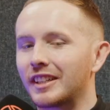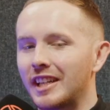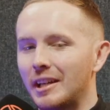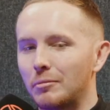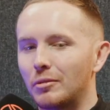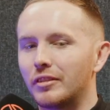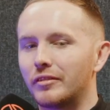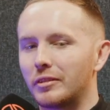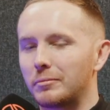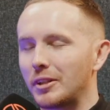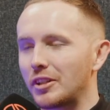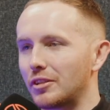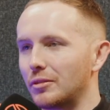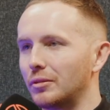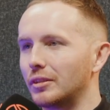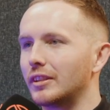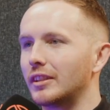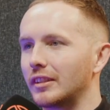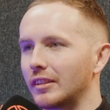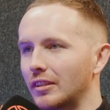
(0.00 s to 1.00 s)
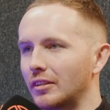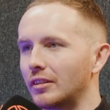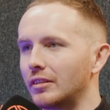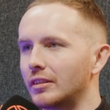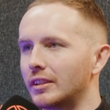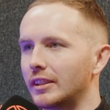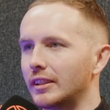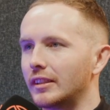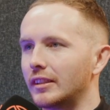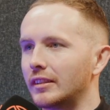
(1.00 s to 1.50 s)
came over my shoulder and
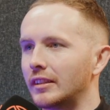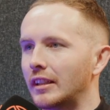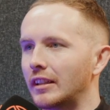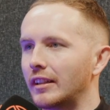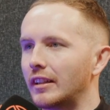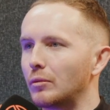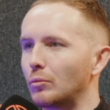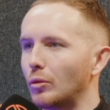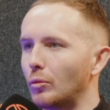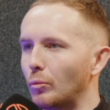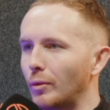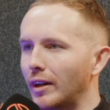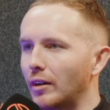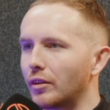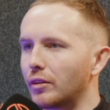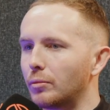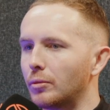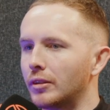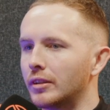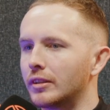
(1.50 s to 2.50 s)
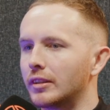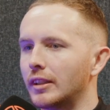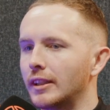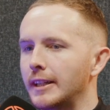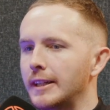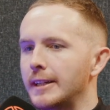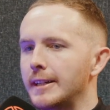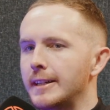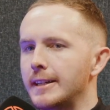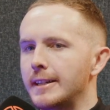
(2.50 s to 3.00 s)
Googled it, and I learned what wealth was.
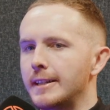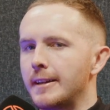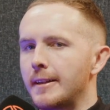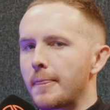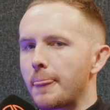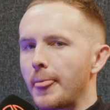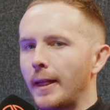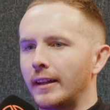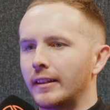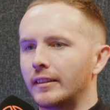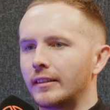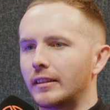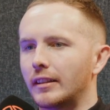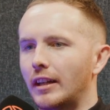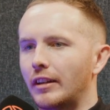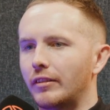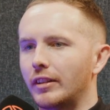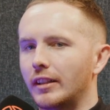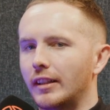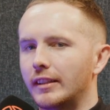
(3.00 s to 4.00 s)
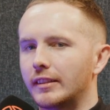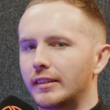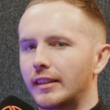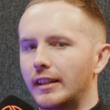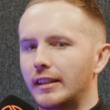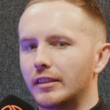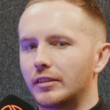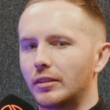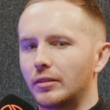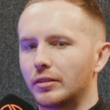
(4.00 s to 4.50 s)
And I realised
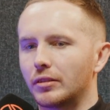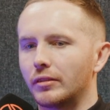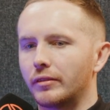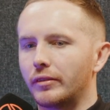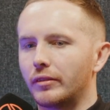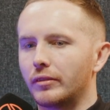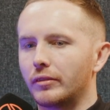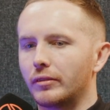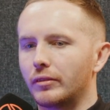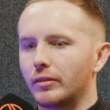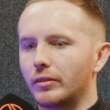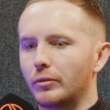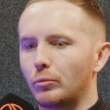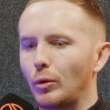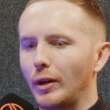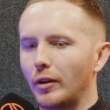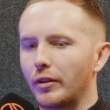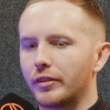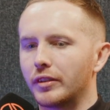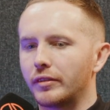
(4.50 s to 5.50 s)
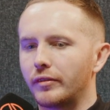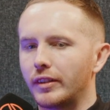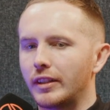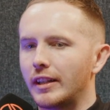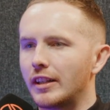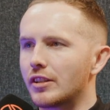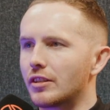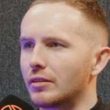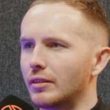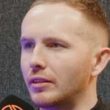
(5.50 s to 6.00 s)
that's also wealth is
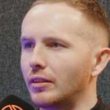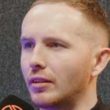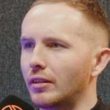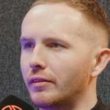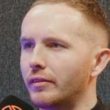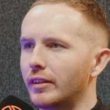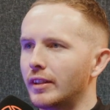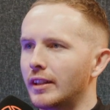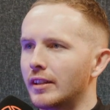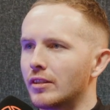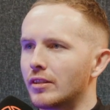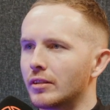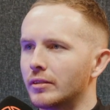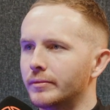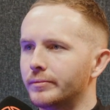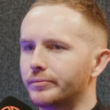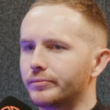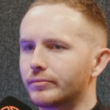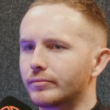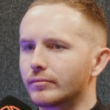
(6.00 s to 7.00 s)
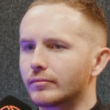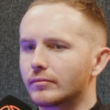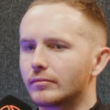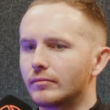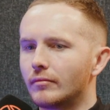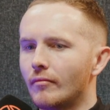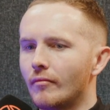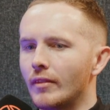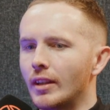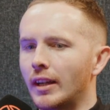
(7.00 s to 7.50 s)
financial and non-financial.
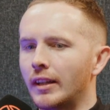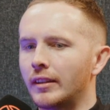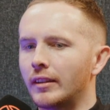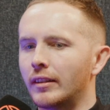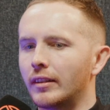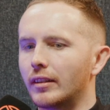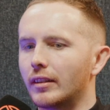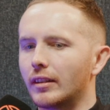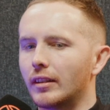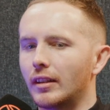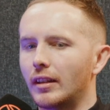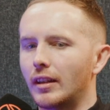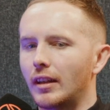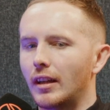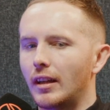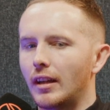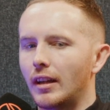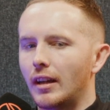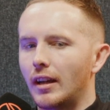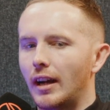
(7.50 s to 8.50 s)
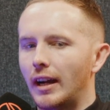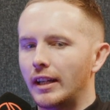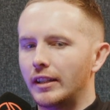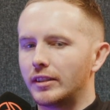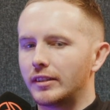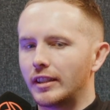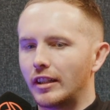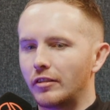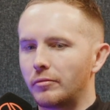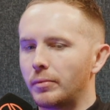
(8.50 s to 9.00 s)
And I
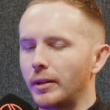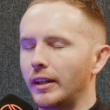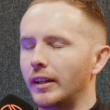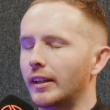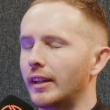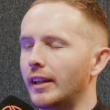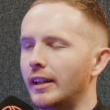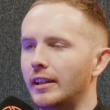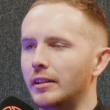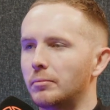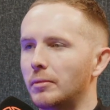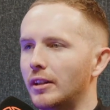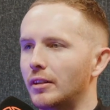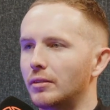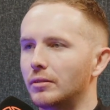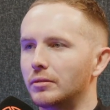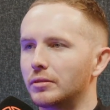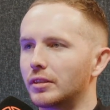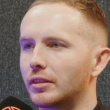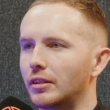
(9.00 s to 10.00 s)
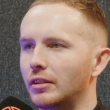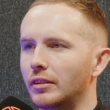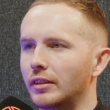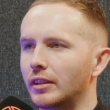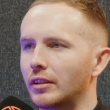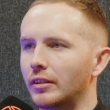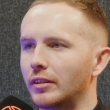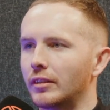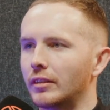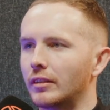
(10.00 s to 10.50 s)
self-predicated my whole
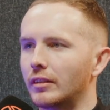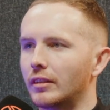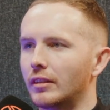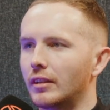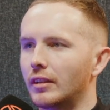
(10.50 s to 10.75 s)
schooling on